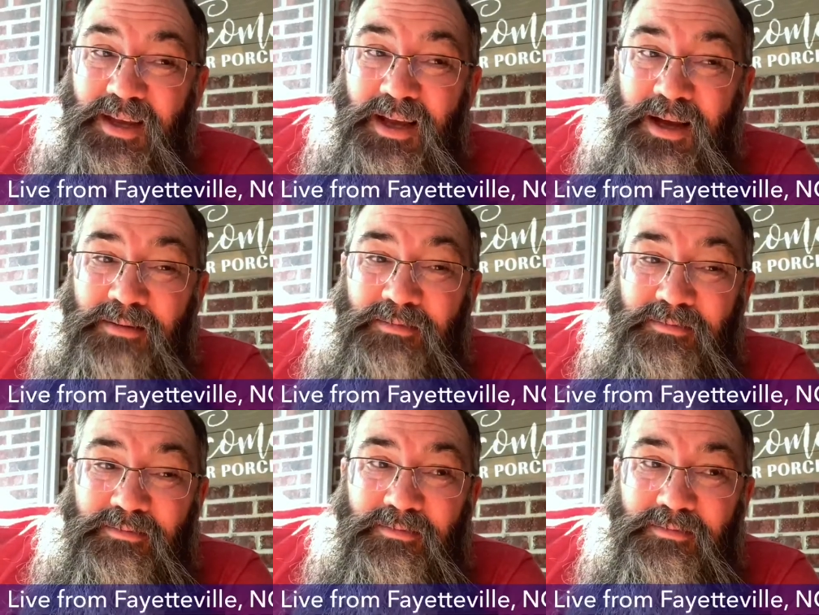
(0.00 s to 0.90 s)
Um,
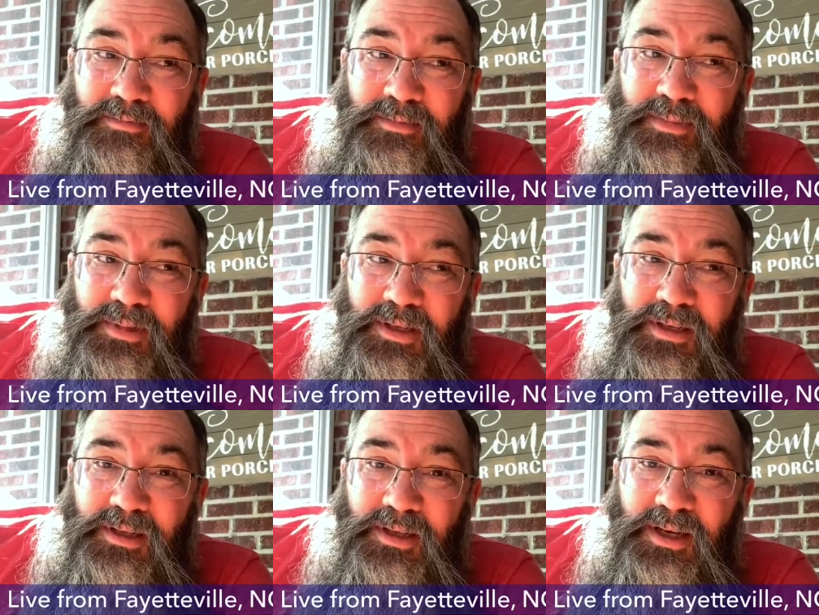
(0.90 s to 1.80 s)

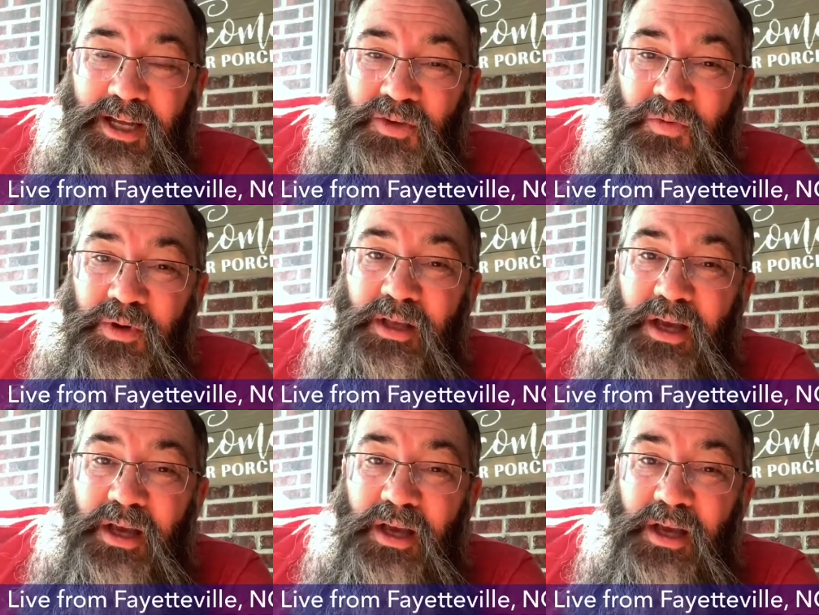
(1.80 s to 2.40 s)
it's really